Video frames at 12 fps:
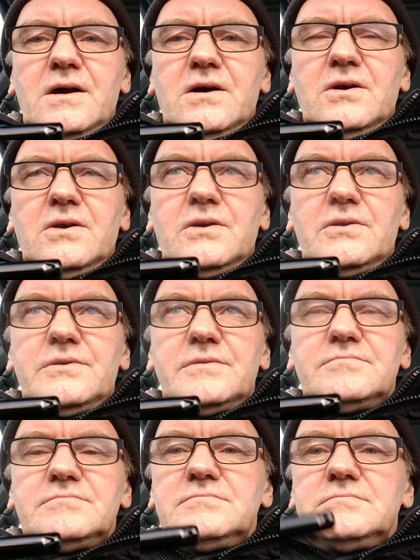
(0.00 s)
or
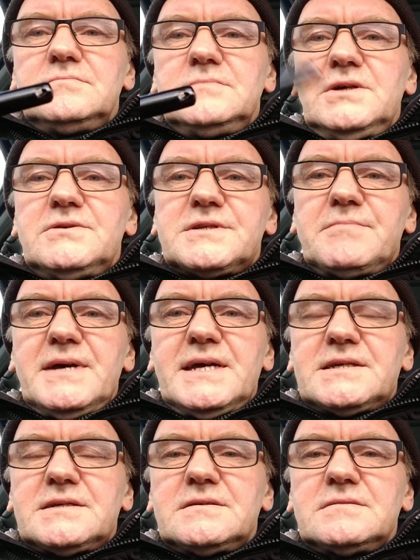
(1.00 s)
use a
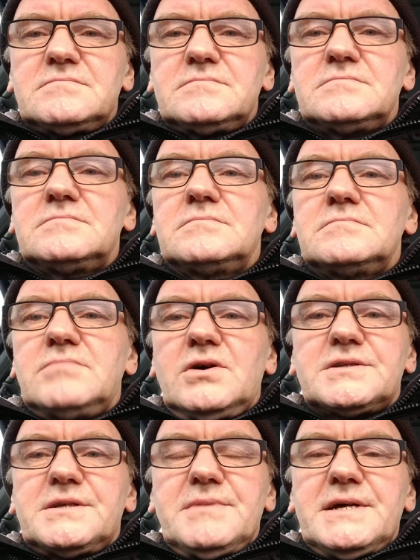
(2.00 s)
match,
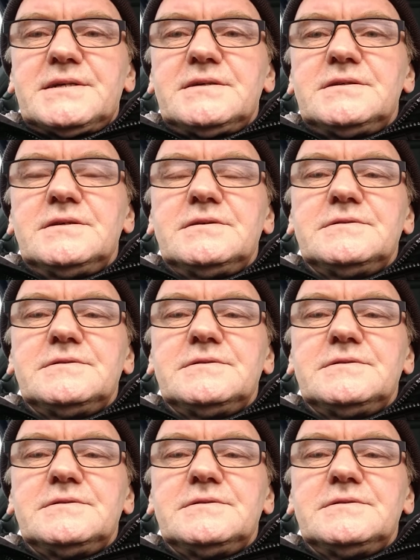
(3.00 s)
box of matches,